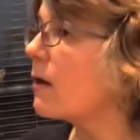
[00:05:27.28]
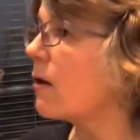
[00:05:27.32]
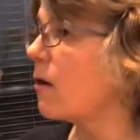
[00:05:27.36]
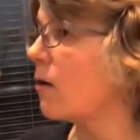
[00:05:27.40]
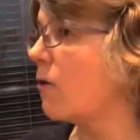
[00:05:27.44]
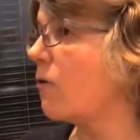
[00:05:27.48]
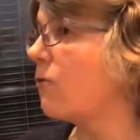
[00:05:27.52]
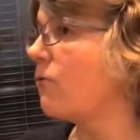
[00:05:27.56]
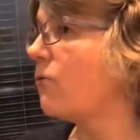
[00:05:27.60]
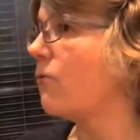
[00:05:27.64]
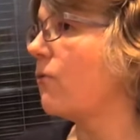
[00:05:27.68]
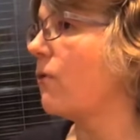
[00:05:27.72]

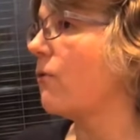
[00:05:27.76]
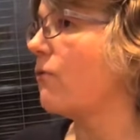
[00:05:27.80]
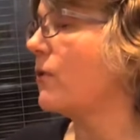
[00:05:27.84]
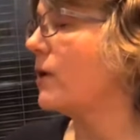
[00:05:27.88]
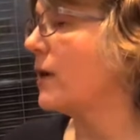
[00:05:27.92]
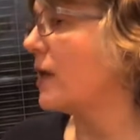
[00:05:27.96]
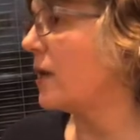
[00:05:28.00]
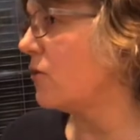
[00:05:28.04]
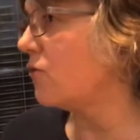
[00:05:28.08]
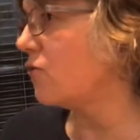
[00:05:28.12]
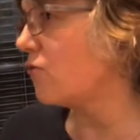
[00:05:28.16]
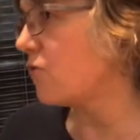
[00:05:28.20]
of, of an
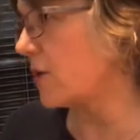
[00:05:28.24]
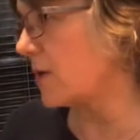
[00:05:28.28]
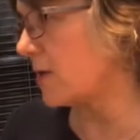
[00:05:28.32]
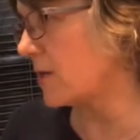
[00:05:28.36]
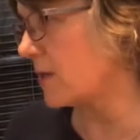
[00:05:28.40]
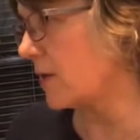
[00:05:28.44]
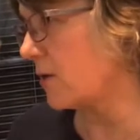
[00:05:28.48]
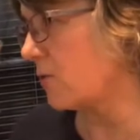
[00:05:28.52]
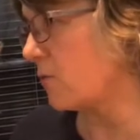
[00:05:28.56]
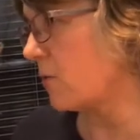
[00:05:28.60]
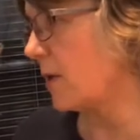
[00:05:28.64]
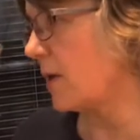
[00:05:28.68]

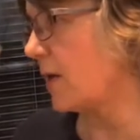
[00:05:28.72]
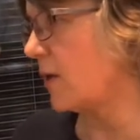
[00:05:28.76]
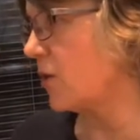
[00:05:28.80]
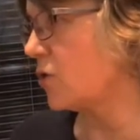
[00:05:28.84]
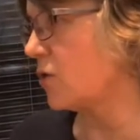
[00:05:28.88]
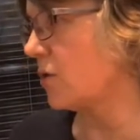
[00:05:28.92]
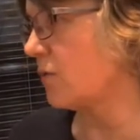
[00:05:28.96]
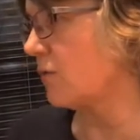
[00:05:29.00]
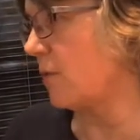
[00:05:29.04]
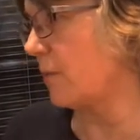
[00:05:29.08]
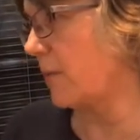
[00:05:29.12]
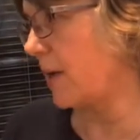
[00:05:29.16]
interest in
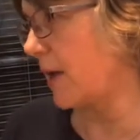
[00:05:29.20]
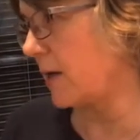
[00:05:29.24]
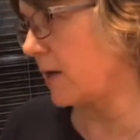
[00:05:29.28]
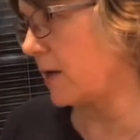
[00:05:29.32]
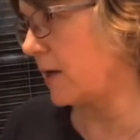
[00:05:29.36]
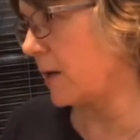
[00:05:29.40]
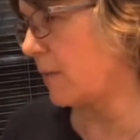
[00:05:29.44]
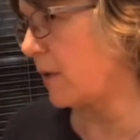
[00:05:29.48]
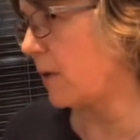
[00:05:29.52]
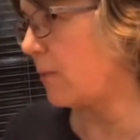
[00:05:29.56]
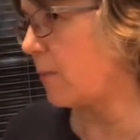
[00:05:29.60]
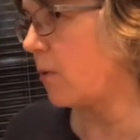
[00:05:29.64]
religion from an
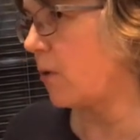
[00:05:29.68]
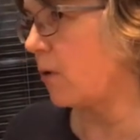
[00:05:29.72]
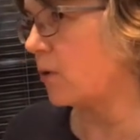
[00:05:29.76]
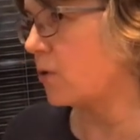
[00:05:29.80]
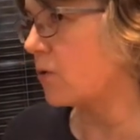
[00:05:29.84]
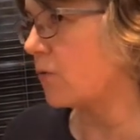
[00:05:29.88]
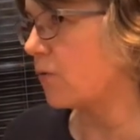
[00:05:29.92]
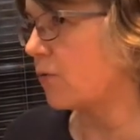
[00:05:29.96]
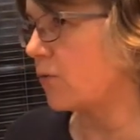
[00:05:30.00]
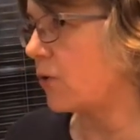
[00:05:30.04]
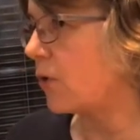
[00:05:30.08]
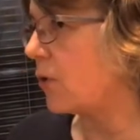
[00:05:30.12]
academic point
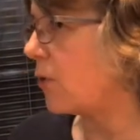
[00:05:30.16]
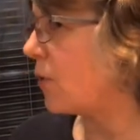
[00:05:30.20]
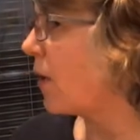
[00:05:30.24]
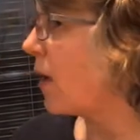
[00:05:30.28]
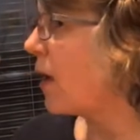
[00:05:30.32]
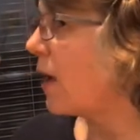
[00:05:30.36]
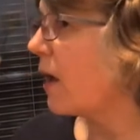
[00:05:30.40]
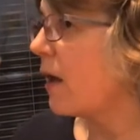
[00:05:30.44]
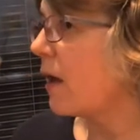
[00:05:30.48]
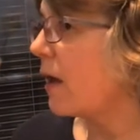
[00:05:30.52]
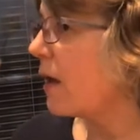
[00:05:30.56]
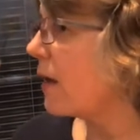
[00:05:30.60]
of view.
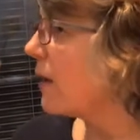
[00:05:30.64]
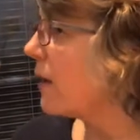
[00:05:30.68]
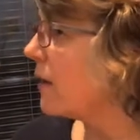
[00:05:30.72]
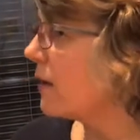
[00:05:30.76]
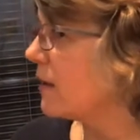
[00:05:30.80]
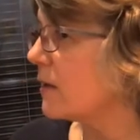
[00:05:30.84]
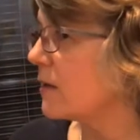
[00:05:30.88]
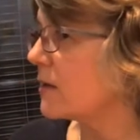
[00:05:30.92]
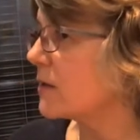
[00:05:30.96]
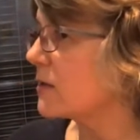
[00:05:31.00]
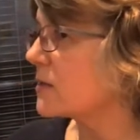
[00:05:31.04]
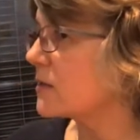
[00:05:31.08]

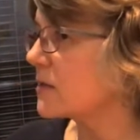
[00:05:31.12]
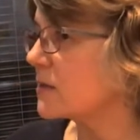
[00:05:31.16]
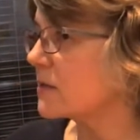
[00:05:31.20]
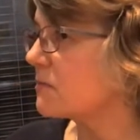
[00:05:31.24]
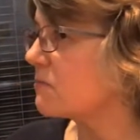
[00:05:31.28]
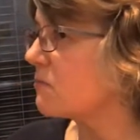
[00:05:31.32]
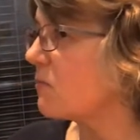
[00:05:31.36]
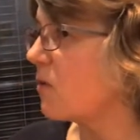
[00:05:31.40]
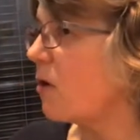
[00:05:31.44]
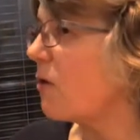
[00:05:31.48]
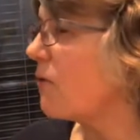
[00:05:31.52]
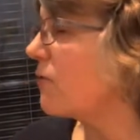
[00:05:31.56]
He is
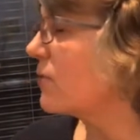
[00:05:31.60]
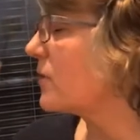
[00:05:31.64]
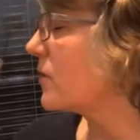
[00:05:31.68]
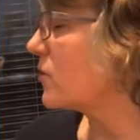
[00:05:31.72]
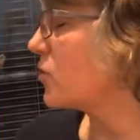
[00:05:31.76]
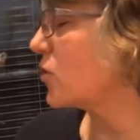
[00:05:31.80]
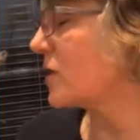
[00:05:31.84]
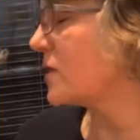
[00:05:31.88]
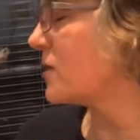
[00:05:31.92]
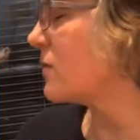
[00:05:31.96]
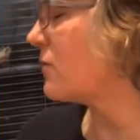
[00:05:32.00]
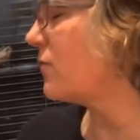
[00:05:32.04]
often
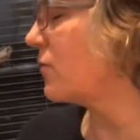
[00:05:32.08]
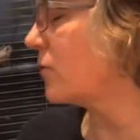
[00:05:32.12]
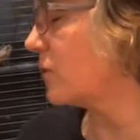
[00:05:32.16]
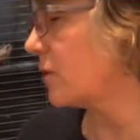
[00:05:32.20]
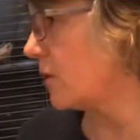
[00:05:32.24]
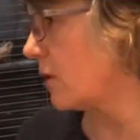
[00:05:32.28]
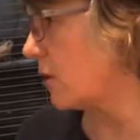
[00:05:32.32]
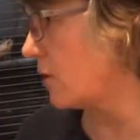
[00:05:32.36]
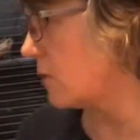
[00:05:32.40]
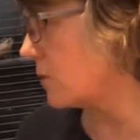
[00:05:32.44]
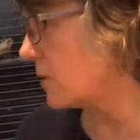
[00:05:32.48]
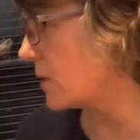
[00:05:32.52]
just a
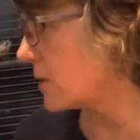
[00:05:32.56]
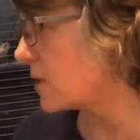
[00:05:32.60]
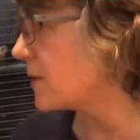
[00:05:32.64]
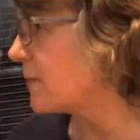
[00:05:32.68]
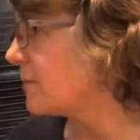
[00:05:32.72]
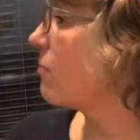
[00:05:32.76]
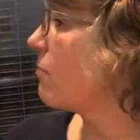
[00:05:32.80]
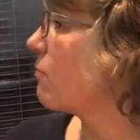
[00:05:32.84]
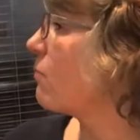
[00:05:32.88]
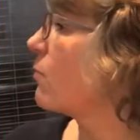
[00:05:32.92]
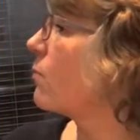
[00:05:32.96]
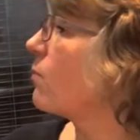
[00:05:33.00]
footnote.
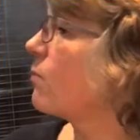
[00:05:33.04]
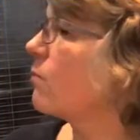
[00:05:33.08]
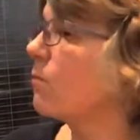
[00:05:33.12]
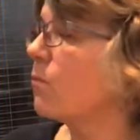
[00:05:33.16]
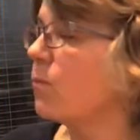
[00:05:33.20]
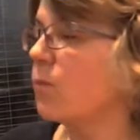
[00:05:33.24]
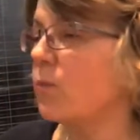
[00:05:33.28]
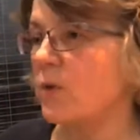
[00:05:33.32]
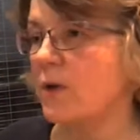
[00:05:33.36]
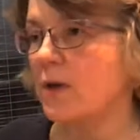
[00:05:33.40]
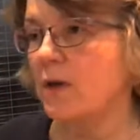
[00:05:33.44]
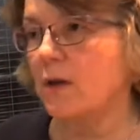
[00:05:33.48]

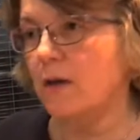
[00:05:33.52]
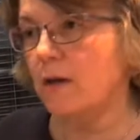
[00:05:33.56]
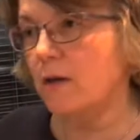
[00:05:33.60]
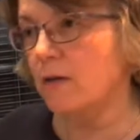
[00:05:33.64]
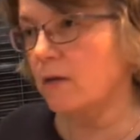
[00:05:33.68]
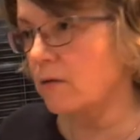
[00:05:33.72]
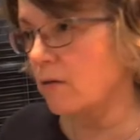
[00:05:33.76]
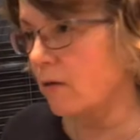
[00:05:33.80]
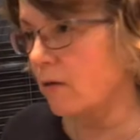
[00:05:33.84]
We,